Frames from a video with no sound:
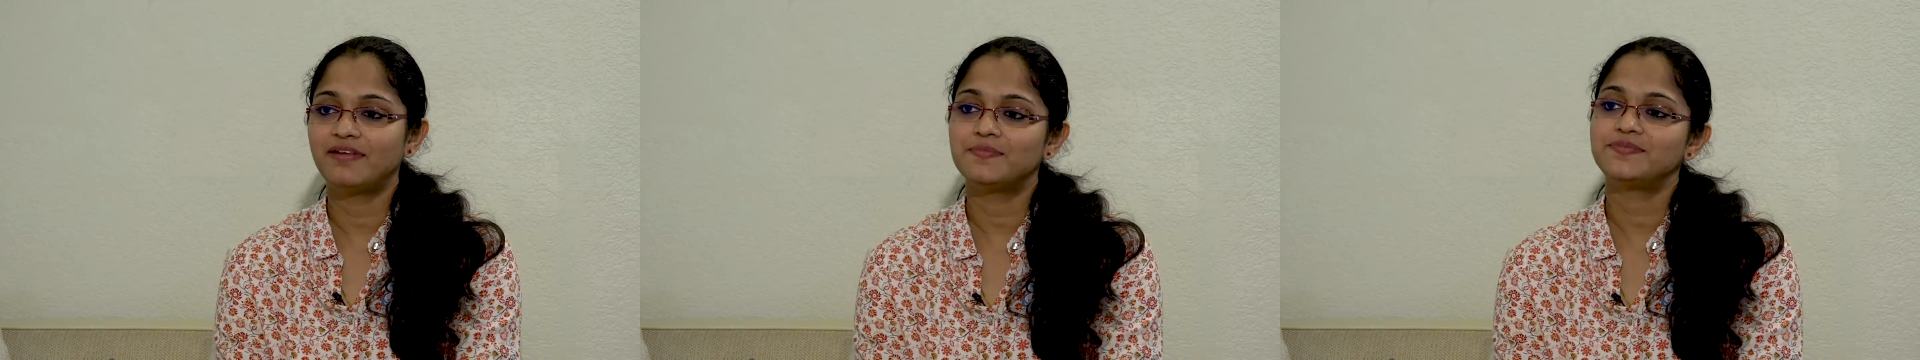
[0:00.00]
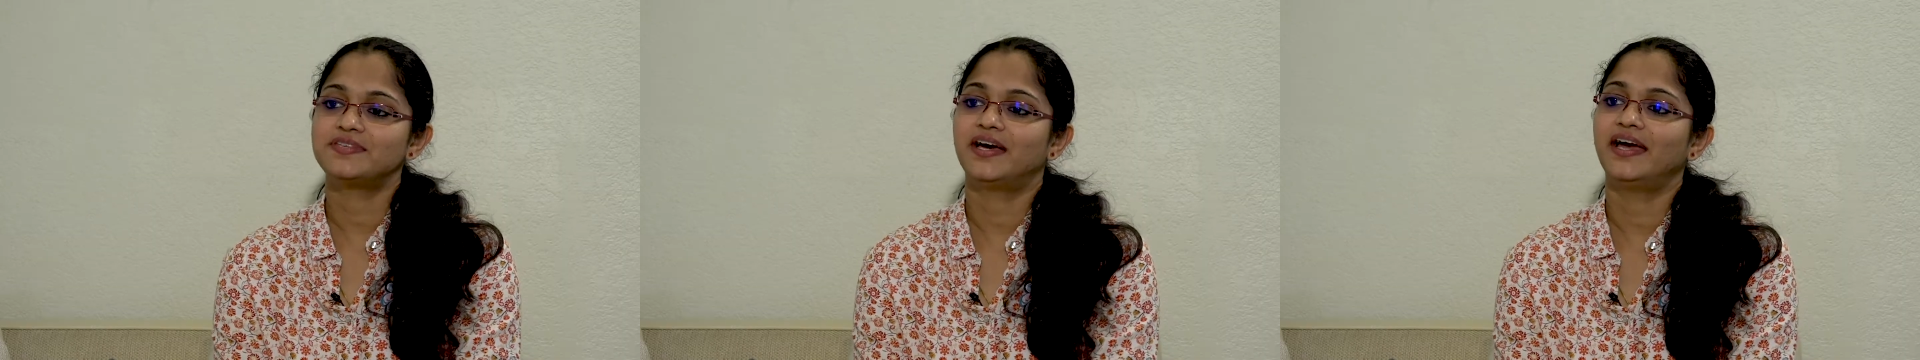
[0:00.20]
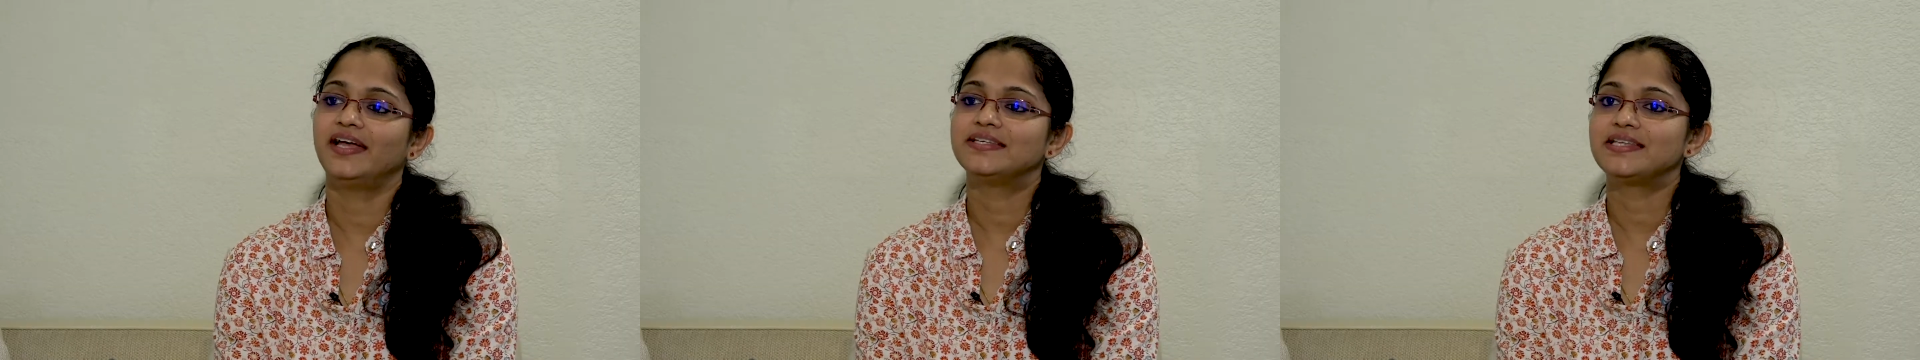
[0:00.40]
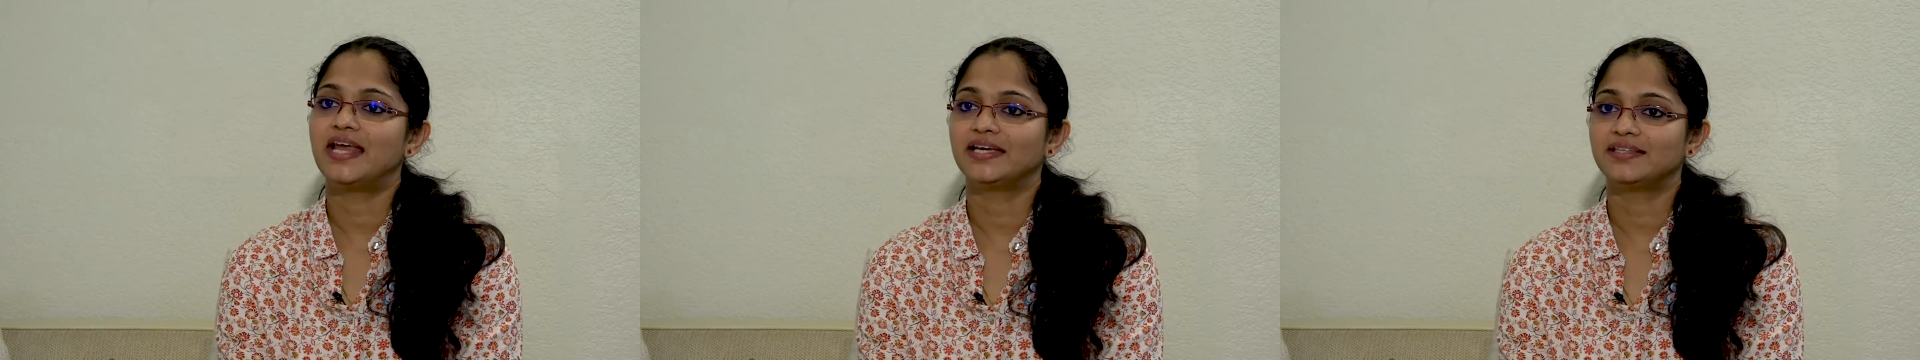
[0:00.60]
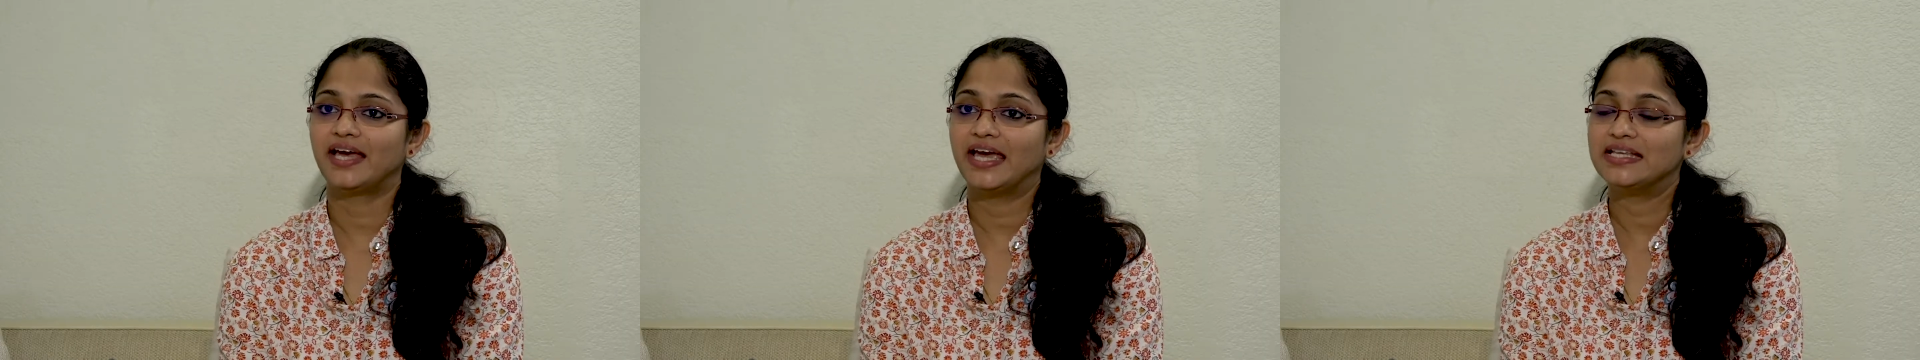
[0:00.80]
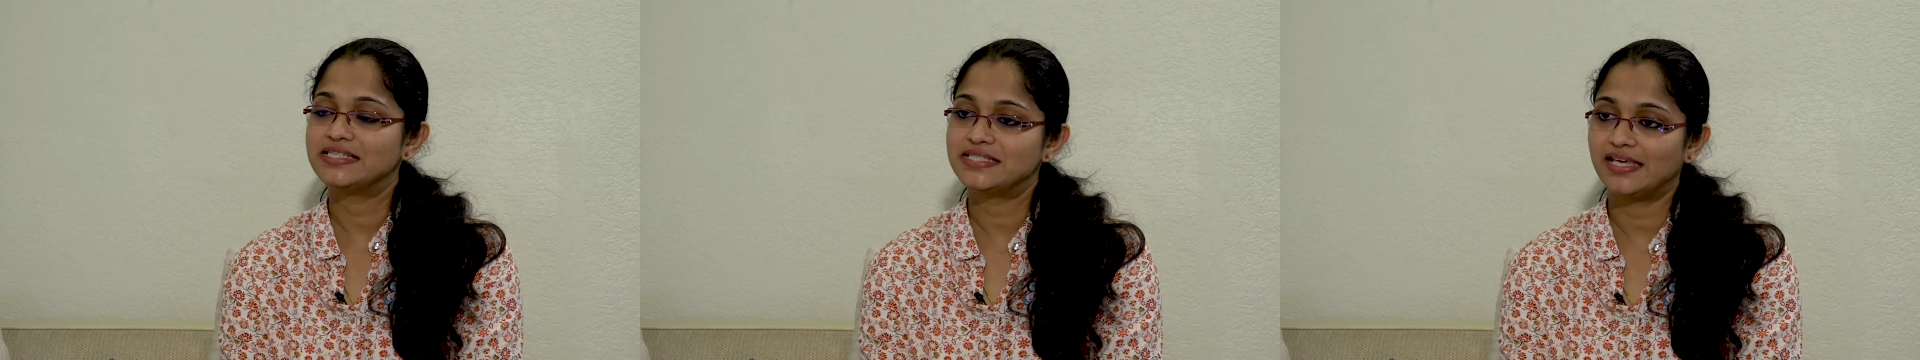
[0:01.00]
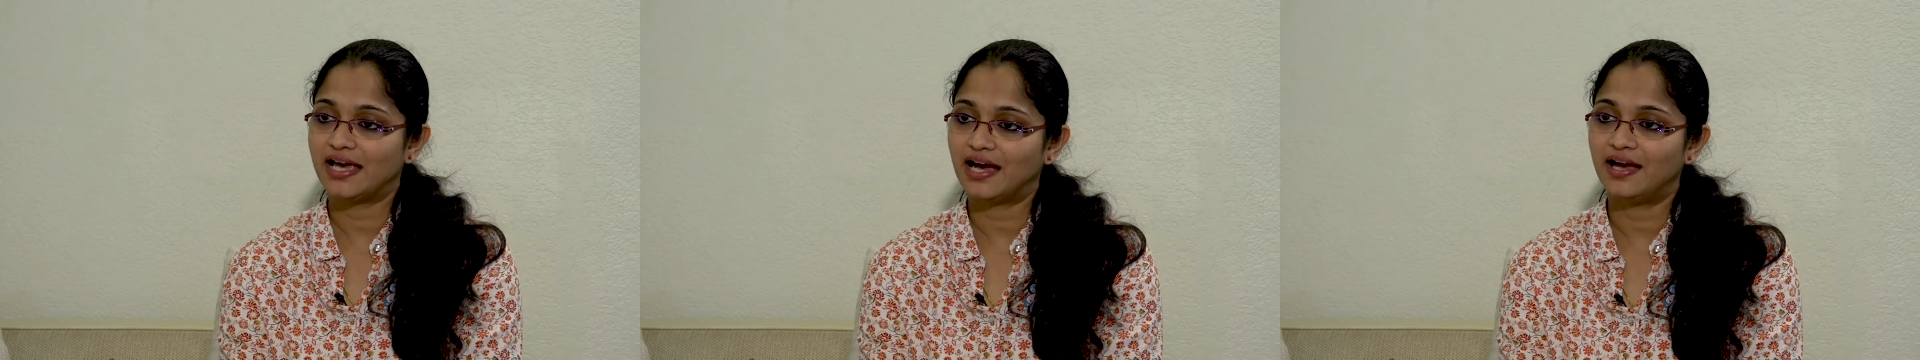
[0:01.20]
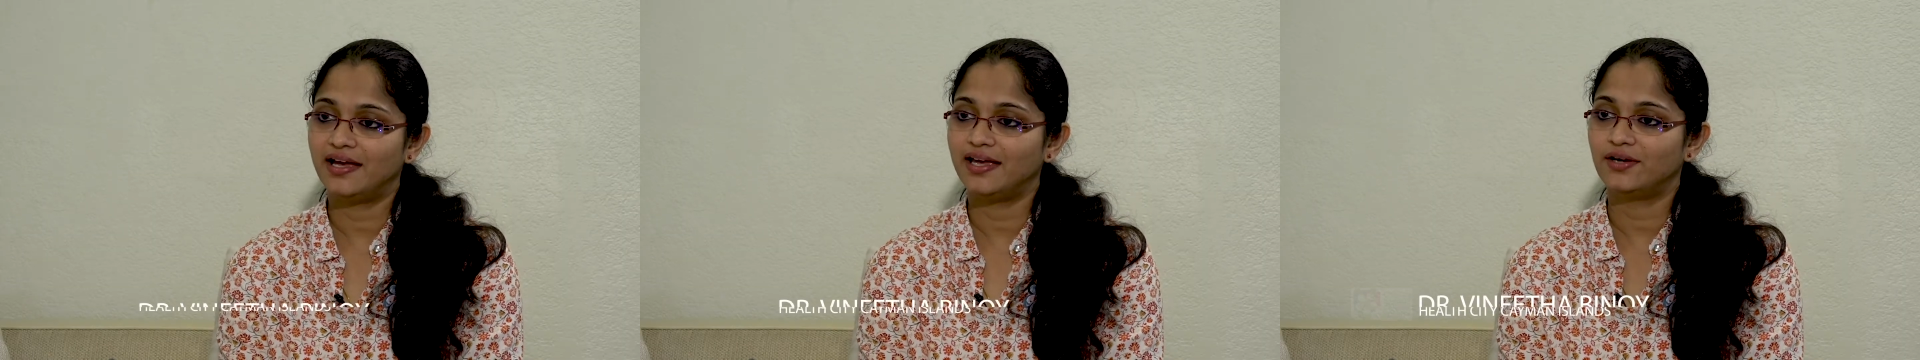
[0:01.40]
websites like the
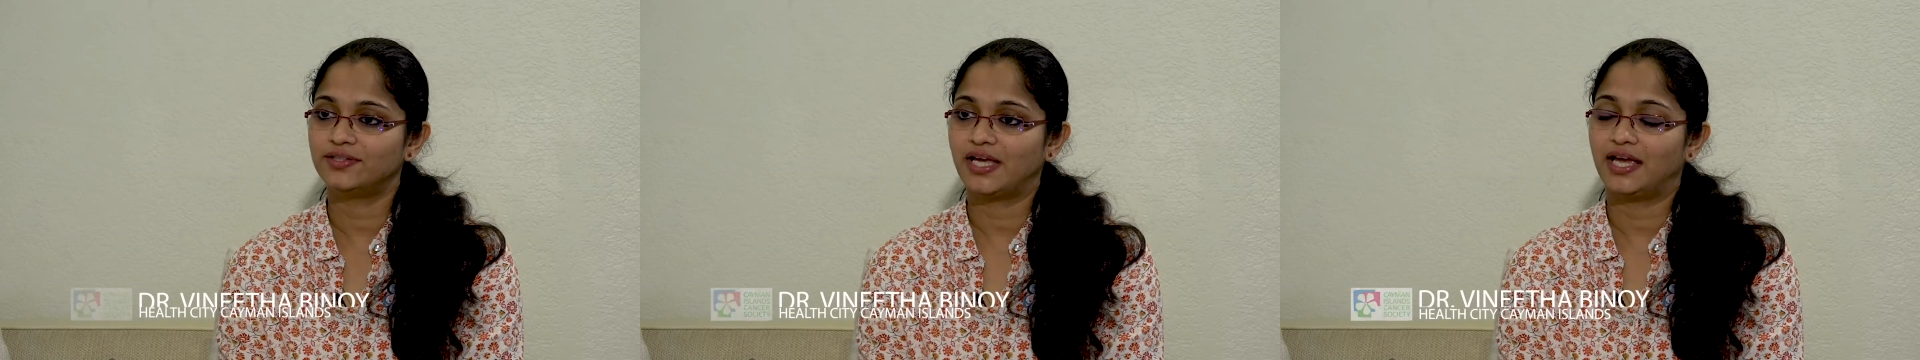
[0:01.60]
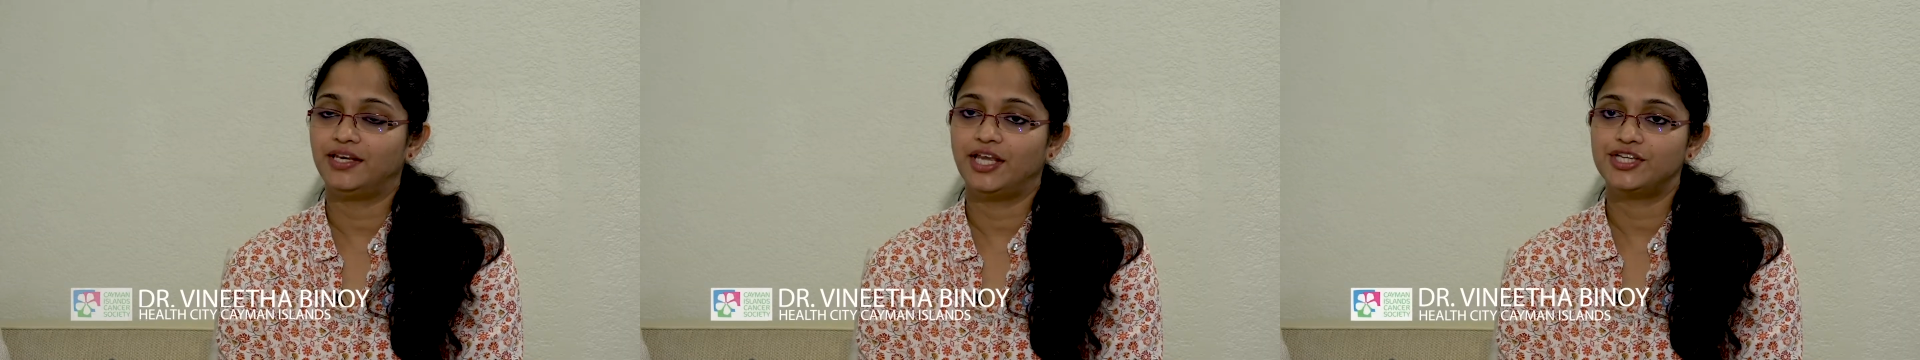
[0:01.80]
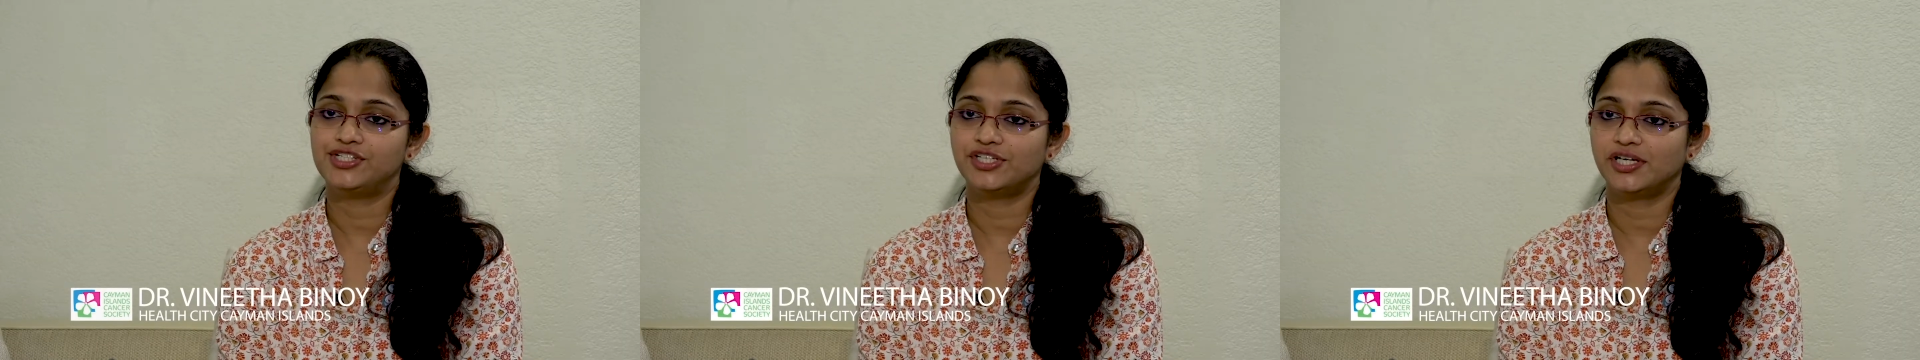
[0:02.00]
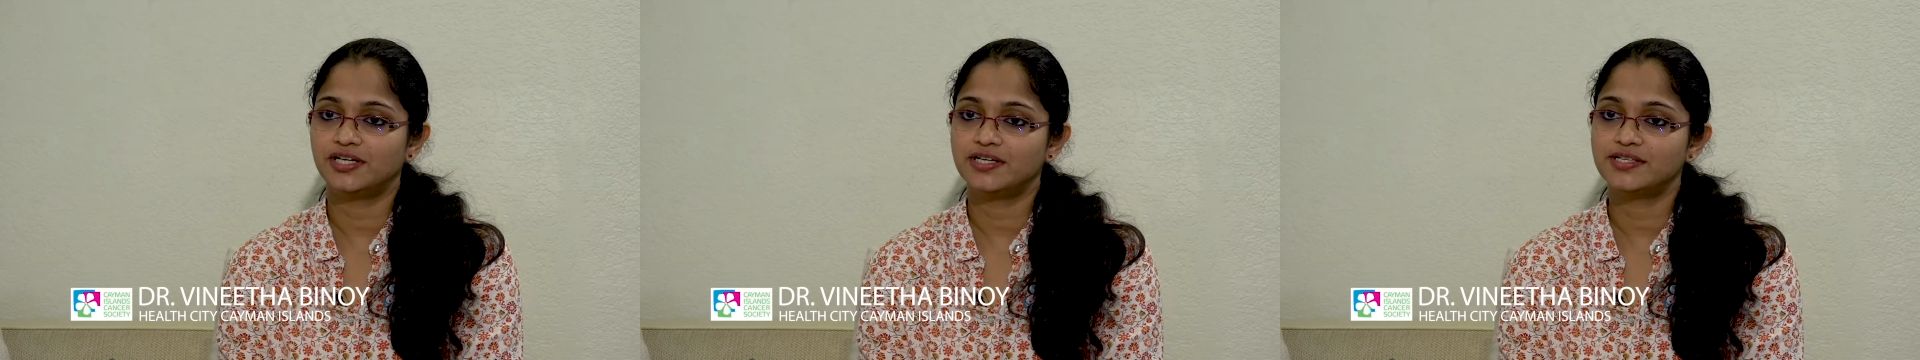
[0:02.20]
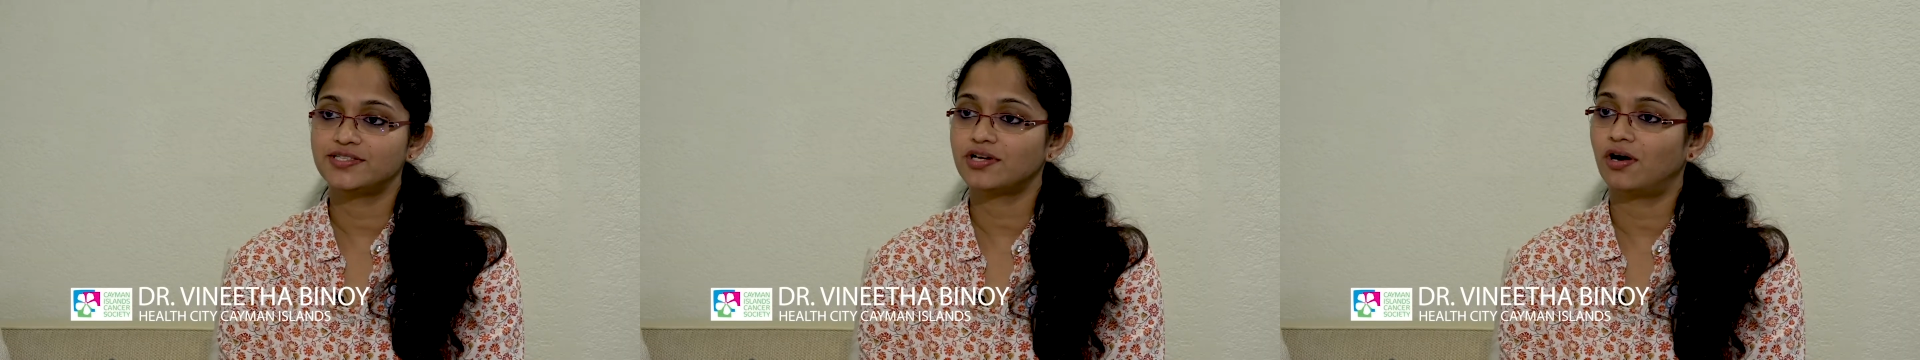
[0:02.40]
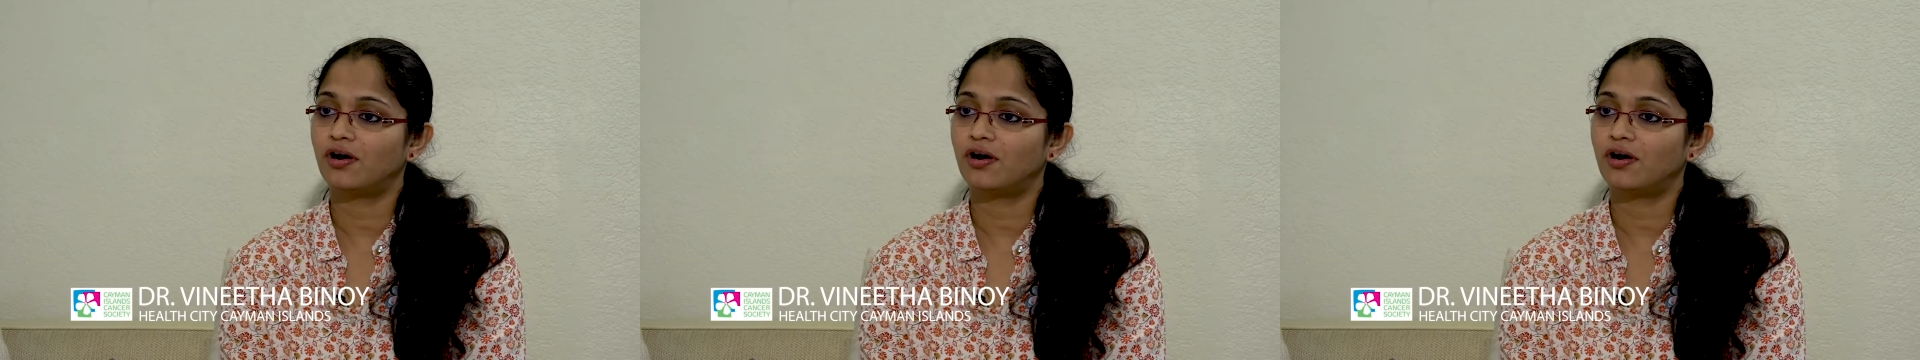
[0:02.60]
NCI or the NHS